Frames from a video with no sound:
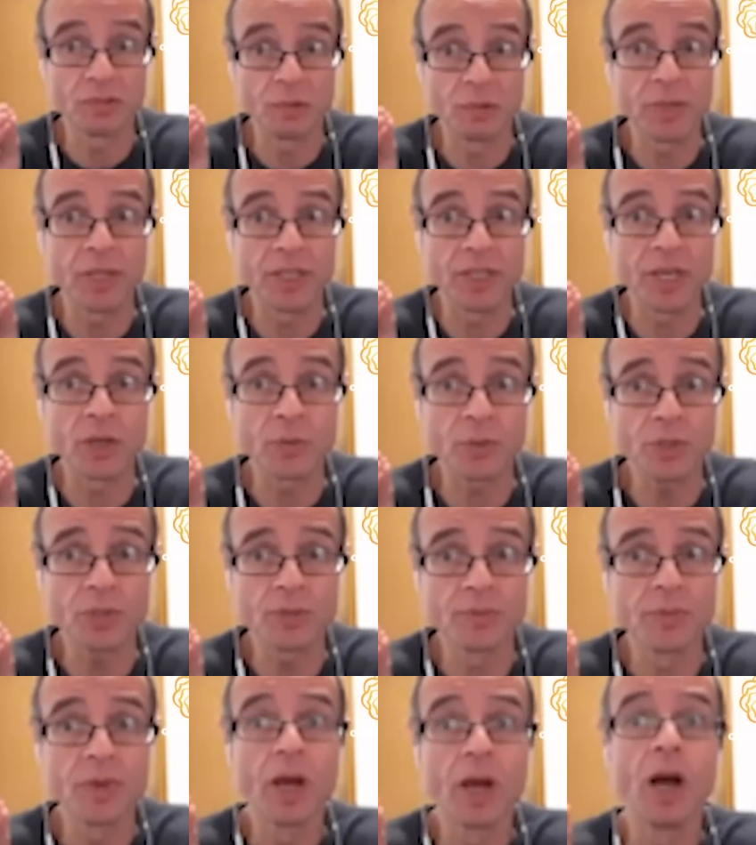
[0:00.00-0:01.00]
through their nose,
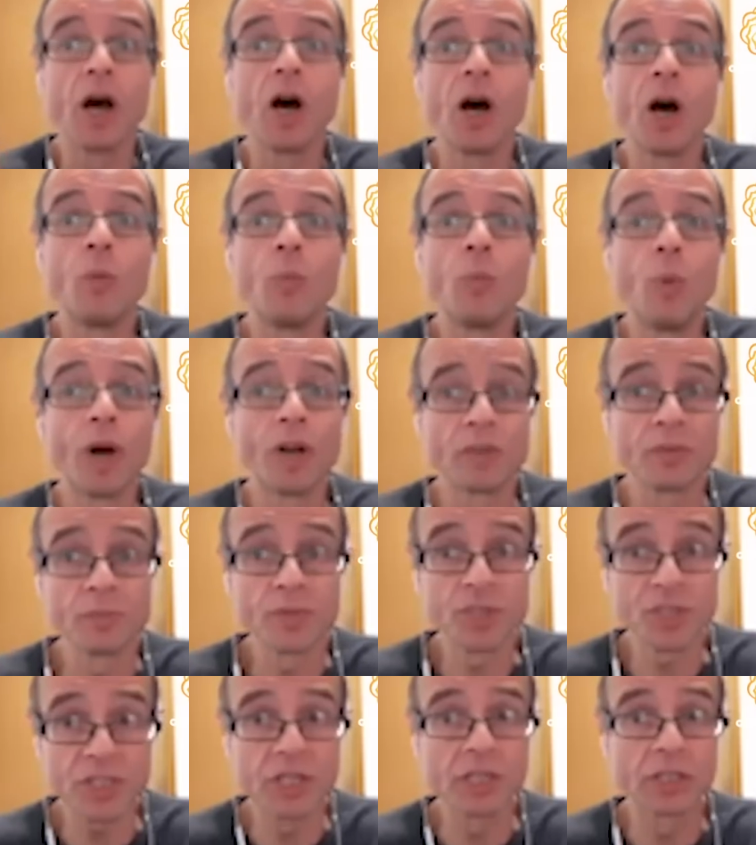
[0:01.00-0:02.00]
yep. and one of yep.
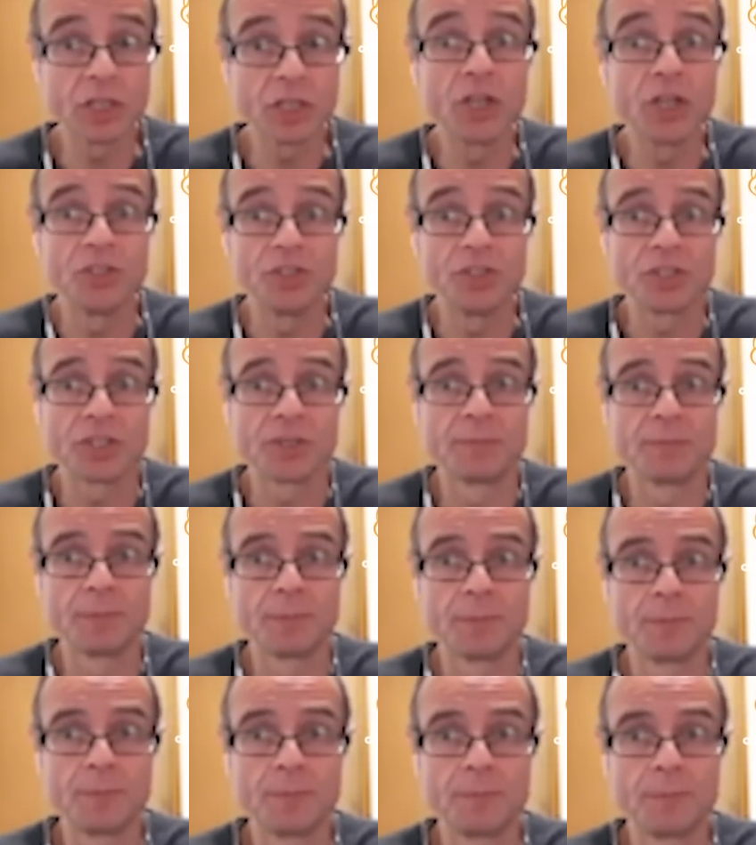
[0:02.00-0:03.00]
them still couldn't.
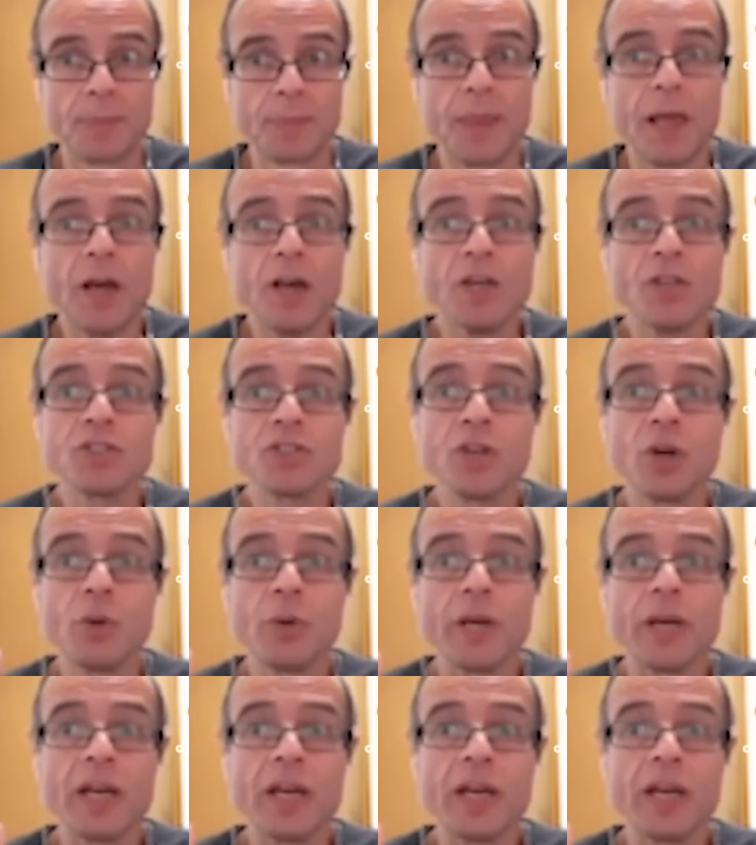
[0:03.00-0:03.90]
Yep. So